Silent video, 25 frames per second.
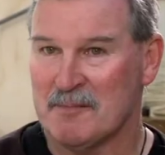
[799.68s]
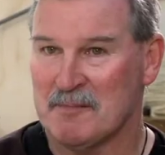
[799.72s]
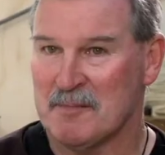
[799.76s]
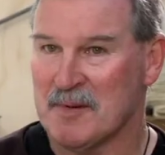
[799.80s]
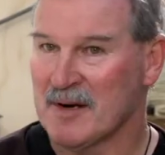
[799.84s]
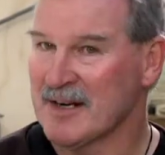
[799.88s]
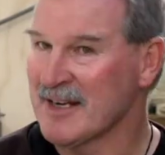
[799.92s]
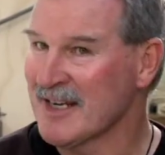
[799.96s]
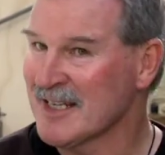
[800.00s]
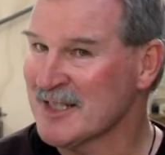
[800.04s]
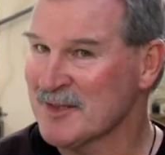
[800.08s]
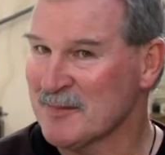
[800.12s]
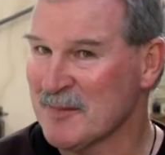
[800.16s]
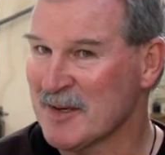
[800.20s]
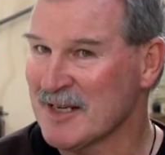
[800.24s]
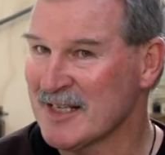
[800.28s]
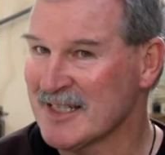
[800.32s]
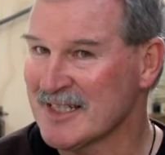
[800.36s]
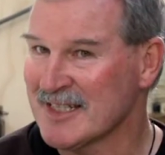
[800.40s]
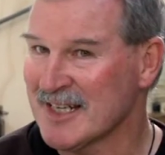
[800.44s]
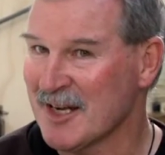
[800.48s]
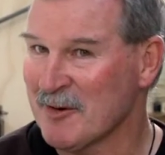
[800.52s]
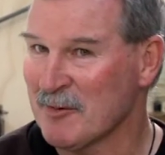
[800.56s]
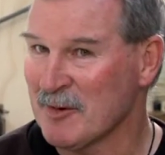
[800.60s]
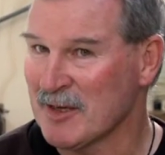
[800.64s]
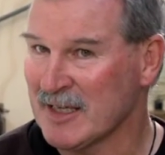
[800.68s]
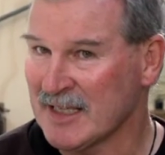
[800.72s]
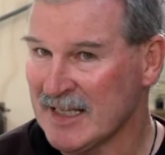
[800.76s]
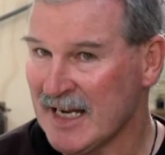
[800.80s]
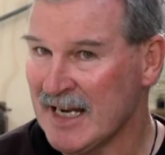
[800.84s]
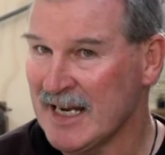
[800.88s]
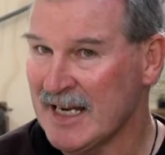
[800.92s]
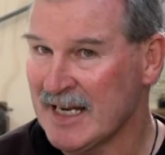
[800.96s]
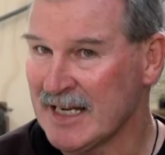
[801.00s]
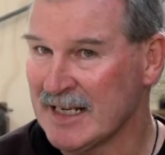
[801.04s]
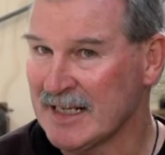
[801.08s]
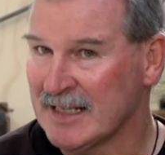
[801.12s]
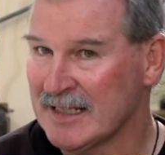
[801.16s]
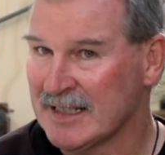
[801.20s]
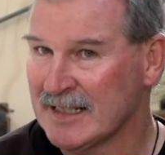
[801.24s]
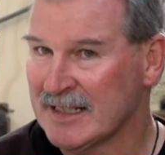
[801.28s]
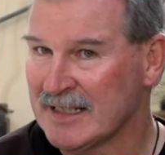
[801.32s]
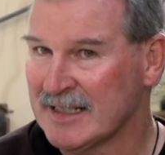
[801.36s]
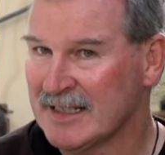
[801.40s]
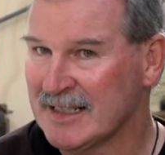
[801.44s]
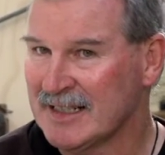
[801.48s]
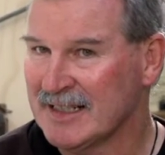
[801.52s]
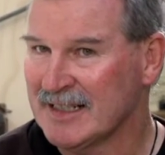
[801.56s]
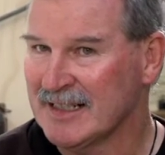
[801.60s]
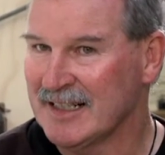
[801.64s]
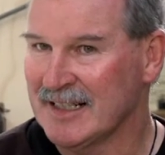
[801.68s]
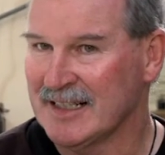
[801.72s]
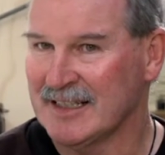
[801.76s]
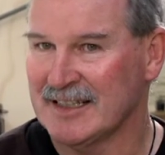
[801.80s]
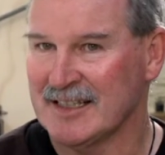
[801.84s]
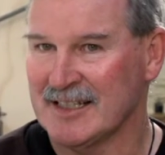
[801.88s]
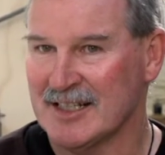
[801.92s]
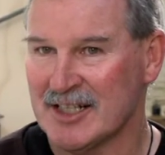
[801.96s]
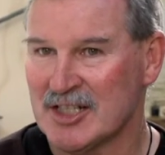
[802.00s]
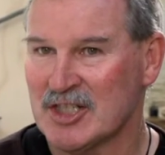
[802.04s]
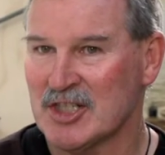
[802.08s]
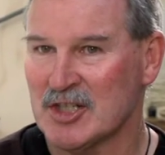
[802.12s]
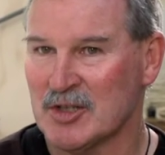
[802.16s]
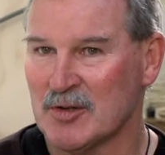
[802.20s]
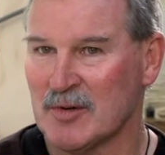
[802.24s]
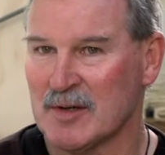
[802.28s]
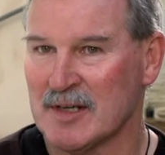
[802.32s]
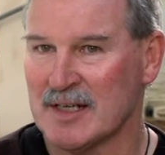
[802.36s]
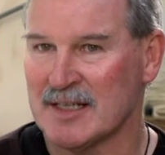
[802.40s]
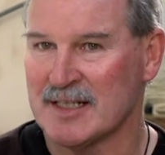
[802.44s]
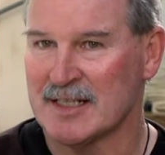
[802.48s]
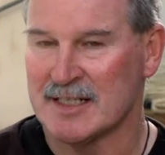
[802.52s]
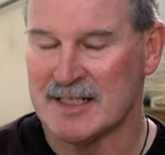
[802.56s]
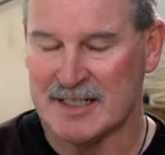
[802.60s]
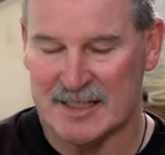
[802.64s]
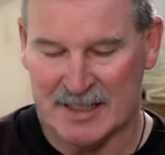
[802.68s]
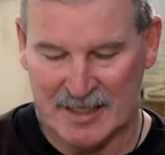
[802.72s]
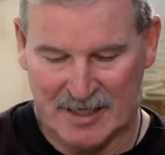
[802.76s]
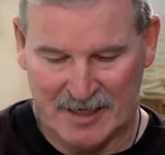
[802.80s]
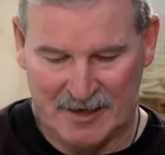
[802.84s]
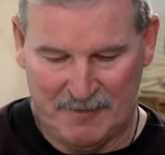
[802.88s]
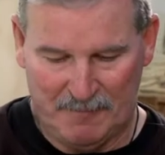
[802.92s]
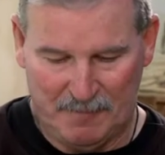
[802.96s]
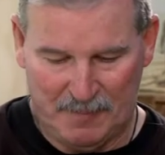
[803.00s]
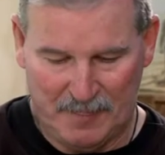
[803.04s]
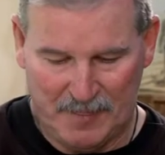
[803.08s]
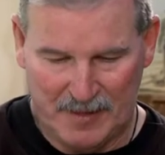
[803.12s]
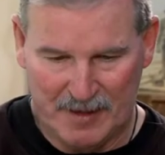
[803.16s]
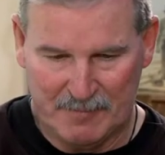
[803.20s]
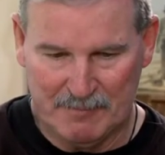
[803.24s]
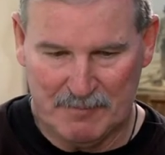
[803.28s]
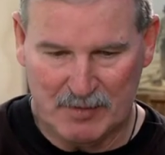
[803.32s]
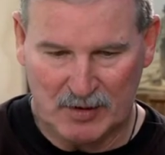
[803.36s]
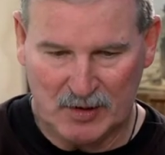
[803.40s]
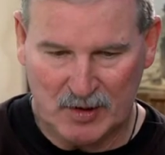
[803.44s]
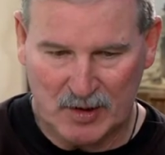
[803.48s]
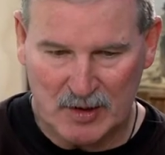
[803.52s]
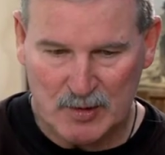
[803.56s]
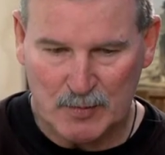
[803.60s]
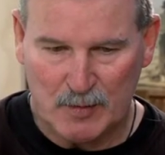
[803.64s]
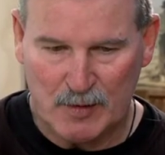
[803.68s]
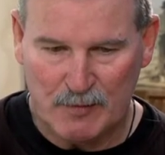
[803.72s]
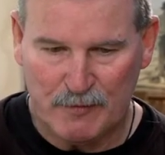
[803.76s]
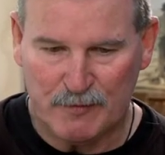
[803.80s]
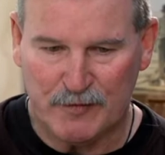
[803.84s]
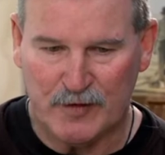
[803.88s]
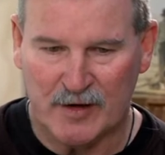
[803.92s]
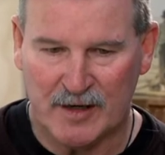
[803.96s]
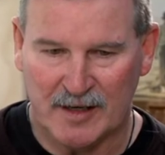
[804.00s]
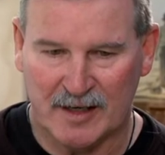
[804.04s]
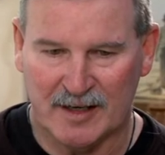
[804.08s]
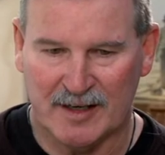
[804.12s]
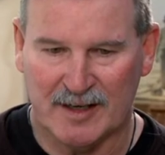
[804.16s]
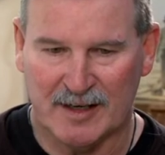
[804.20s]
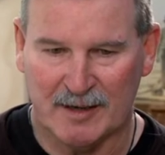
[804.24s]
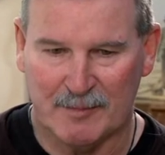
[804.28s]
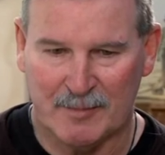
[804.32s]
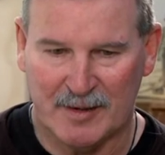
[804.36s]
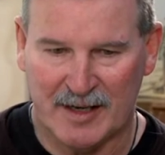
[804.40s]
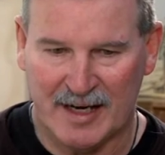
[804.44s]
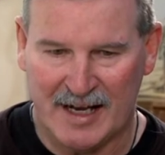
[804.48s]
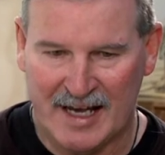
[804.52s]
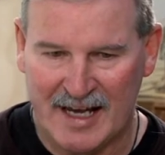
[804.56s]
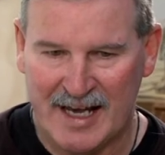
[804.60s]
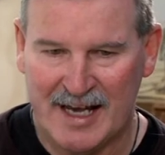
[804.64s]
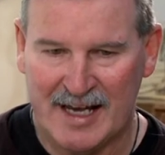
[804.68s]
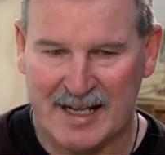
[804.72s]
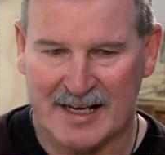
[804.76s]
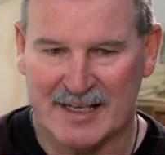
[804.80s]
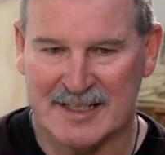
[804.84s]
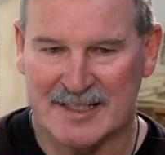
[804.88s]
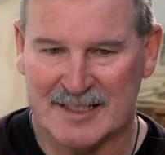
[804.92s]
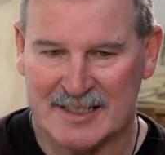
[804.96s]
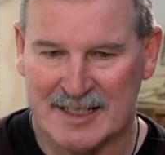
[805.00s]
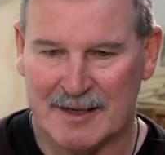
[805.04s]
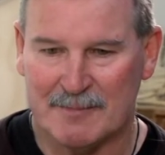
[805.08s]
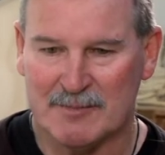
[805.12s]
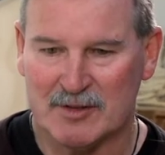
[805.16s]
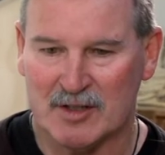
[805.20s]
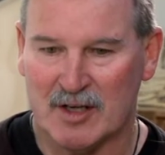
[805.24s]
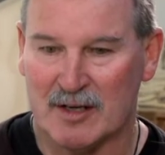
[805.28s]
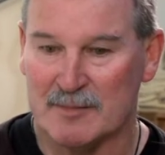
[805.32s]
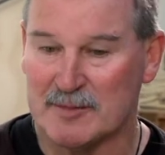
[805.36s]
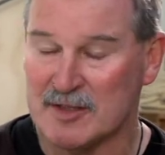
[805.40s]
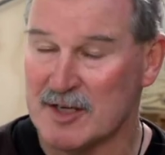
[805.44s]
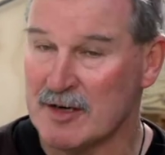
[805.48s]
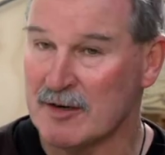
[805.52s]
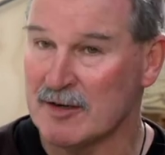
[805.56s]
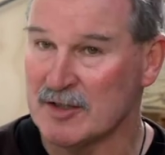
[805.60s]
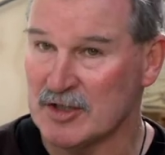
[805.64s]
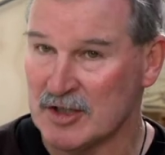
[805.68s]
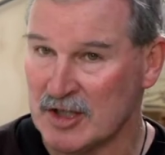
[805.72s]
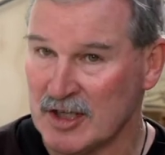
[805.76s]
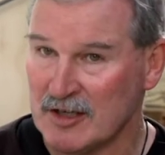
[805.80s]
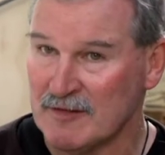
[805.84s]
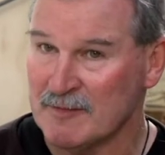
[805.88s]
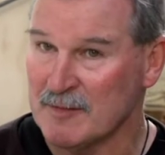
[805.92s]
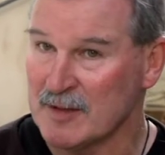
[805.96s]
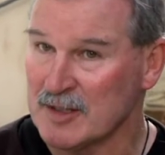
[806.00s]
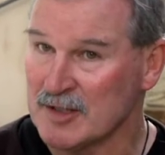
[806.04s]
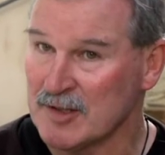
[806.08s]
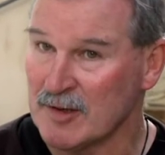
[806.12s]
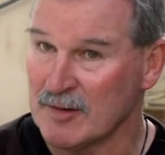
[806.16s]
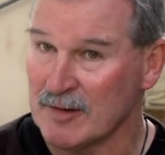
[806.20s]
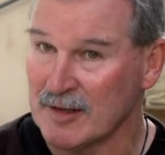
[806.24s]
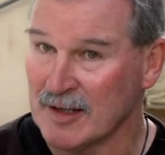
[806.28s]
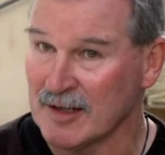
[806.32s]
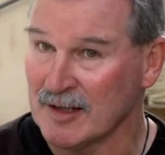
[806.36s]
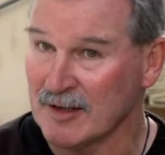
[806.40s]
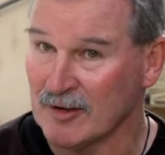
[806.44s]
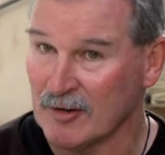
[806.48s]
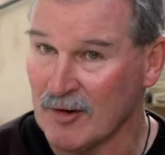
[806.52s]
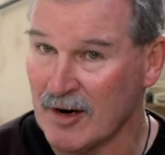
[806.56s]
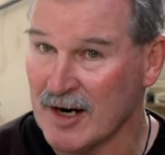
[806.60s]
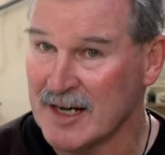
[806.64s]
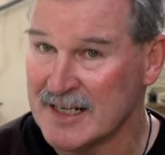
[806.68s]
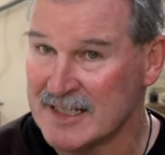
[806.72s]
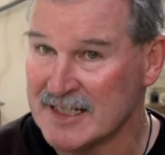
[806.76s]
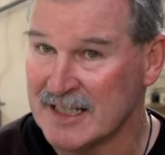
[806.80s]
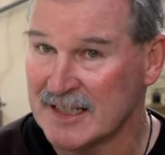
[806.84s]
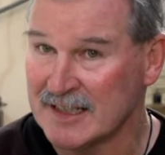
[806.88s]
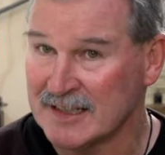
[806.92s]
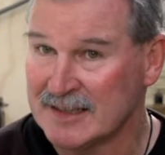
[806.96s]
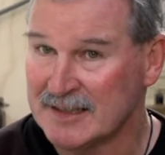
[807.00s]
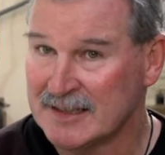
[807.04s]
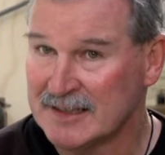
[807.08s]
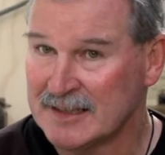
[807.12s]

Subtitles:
But it doesn't mean to say we can't. And the issue is that because we fight a little bit harder, sometimes our achievements are a little greater.